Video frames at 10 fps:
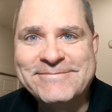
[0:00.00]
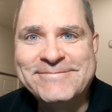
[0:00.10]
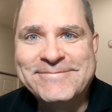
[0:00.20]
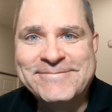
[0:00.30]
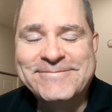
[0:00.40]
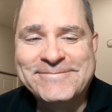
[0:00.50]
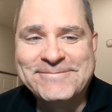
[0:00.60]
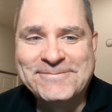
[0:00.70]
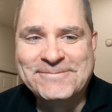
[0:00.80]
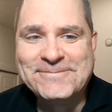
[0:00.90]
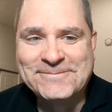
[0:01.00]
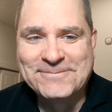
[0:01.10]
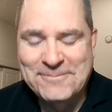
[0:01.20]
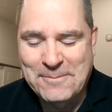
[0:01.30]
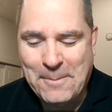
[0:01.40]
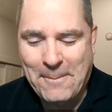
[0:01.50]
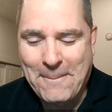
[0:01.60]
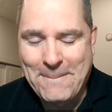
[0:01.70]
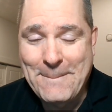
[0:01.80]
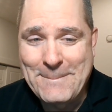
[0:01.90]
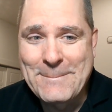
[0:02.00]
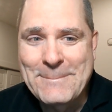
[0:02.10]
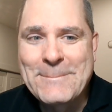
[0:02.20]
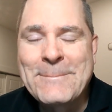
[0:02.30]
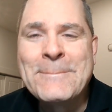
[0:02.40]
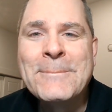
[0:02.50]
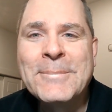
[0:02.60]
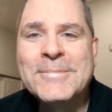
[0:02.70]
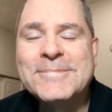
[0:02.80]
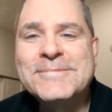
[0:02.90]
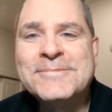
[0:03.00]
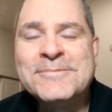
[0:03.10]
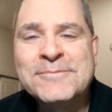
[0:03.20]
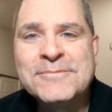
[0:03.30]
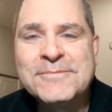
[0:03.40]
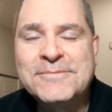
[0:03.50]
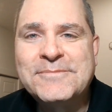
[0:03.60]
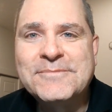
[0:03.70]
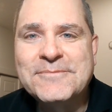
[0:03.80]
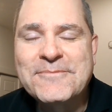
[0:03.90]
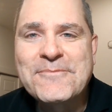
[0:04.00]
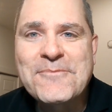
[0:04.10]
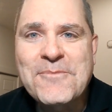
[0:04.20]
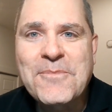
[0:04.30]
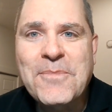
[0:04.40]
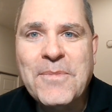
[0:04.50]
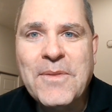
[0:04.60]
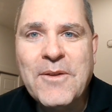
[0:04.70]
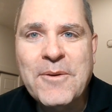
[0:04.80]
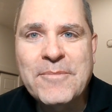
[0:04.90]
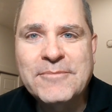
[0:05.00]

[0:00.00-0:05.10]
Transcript: (silence)